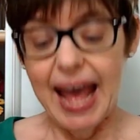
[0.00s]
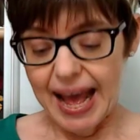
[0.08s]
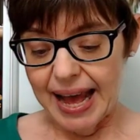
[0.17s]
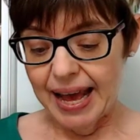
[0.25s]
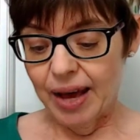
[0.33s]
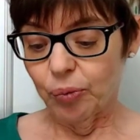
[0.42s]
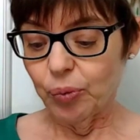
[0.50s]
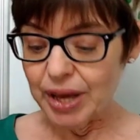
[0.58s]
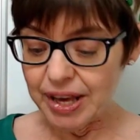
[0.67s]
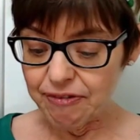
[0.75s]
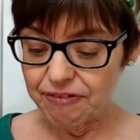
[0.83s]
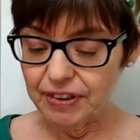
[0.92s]
and
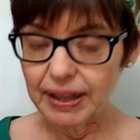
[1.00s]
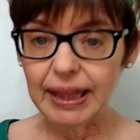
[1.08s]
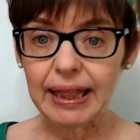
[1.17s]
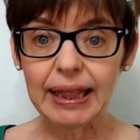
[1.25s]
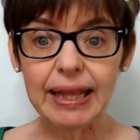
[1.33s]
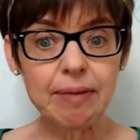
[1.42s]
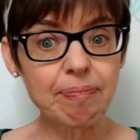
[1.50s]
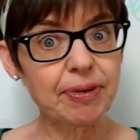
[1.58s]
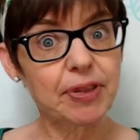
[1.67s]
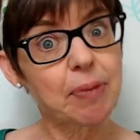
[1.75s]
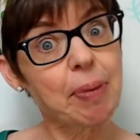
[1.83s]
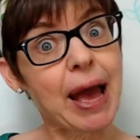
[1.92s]
we
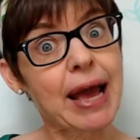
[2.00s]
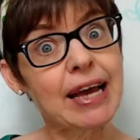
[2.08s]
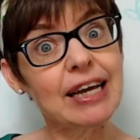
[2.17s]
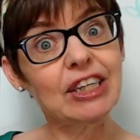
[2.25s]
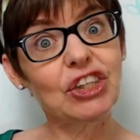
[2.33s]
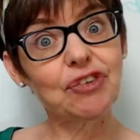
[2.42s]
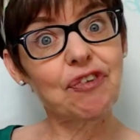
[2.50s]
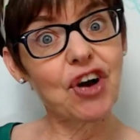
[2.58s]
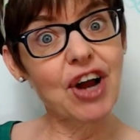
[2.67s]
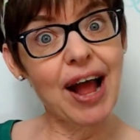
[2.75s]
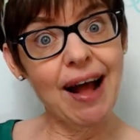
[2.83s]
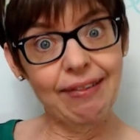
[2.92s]
flipped the page of our
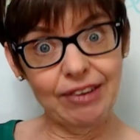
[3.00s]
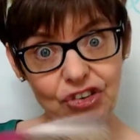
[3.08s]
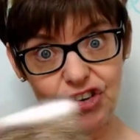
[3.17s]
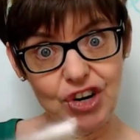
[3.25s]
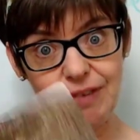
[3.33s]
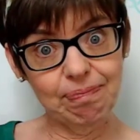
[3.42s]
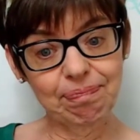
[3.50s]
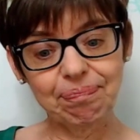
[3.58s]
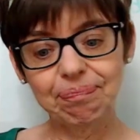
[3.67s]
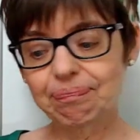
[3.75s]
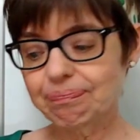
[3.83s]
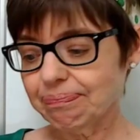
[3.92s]
calendar
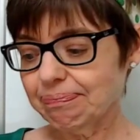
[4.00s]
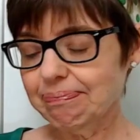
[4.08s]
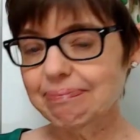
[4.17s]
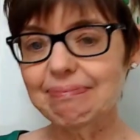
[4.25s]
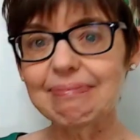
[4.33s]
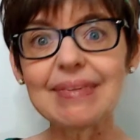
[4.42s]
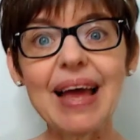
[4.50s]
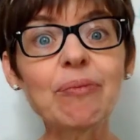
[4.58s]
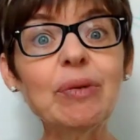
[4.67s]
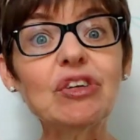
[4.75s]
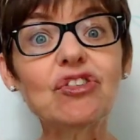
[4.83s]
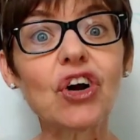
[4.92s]
and
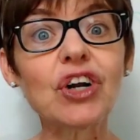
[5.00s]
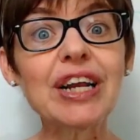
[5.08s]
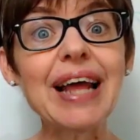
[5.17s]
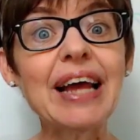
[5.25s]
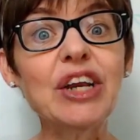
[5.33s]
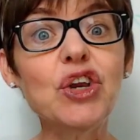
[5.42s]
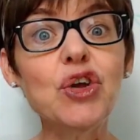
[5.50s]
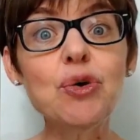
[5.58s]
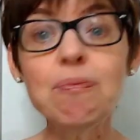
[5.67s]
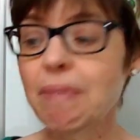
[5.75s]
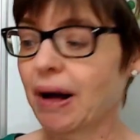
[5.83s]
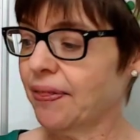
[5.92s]
we started a new
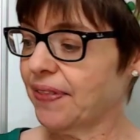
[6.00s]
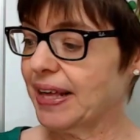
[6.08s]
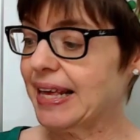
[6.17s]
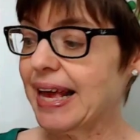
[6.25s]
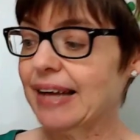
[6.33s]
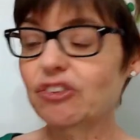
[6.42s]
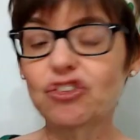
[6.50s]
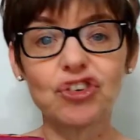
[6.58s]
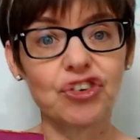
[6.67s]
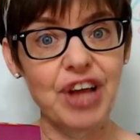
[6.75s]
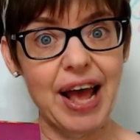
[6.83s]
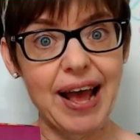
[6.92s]
month
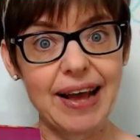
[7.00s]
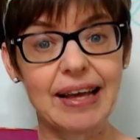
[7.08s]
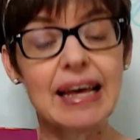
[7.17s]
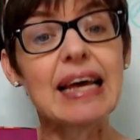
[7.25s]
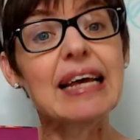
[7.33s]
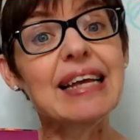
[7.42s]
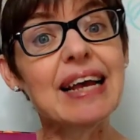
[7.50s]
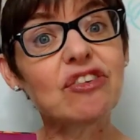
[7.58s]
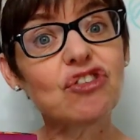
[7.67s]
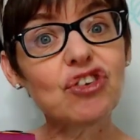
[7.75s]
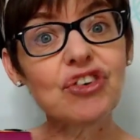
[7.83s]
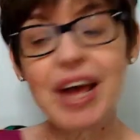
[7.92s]
yesterday.
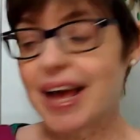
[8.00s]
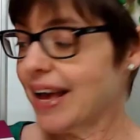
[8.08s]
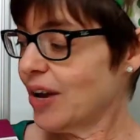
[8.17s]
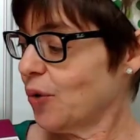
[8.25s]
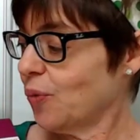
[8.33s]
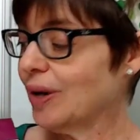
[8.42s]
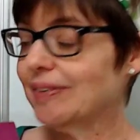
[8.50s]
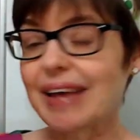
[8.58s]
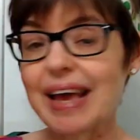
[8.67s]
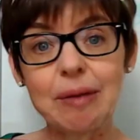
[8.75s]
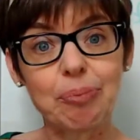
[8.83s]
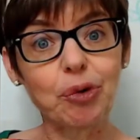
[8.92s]
Yesterday was
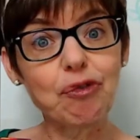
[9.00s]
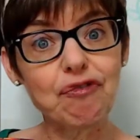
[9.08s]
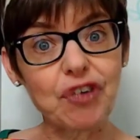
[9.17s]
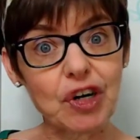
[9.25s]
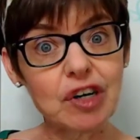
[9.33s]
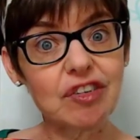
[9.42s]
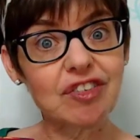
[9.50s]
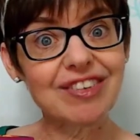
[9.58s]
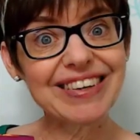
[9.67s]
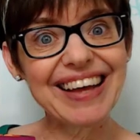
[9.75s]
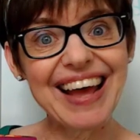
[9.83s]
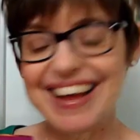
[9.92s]
April 1st
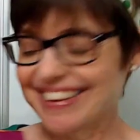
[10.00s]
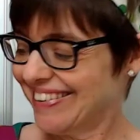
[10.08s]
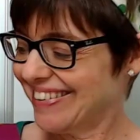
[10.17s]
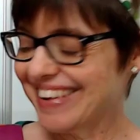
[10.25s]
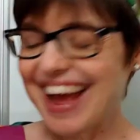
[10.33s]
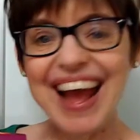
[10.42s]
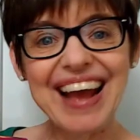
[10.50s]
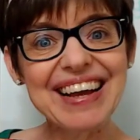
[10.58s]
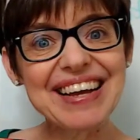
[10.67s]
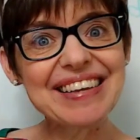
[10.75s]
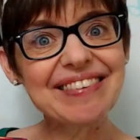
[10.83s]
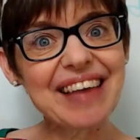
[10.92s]
and today
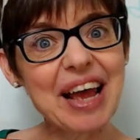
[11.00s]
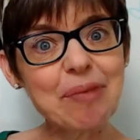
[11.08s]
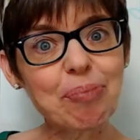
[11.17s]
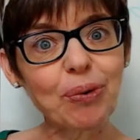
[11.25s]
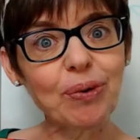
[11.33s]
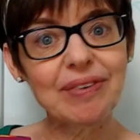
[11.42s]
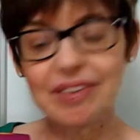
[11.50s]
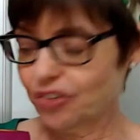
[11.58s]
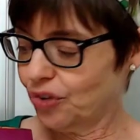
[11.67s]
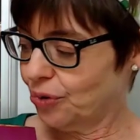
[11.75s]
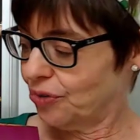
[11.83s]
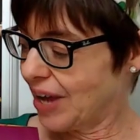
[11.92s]
is
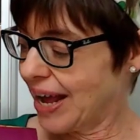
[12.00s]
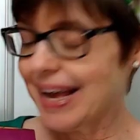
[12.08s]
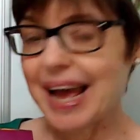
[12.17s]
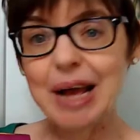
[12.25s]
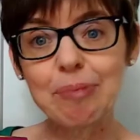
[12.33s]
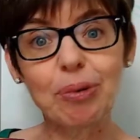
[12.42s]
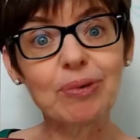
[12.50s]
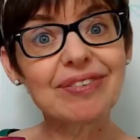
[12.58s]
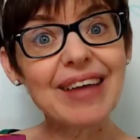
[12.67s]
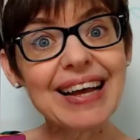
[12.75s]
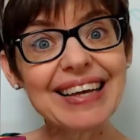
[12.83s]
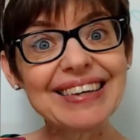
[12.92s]
Tuesday, April
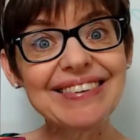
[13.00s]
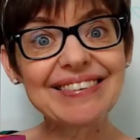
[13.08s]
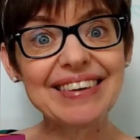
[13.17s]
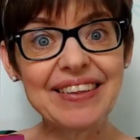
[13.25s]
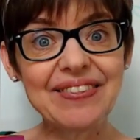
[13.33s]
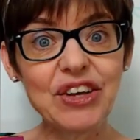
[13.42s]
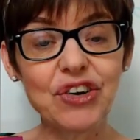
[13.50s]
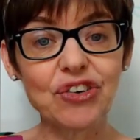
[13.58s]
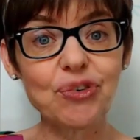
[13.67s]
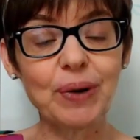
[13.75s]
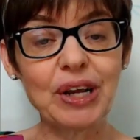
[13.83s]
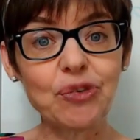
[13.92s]
2nd in the year
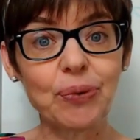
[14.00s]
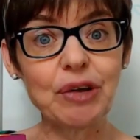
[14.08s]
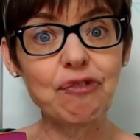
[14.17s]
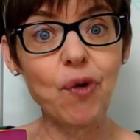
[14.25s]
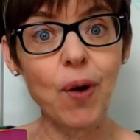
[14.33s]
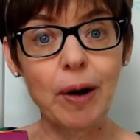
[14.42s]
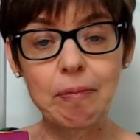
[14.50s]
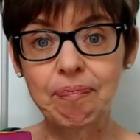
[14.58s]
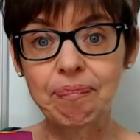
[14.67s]
2024.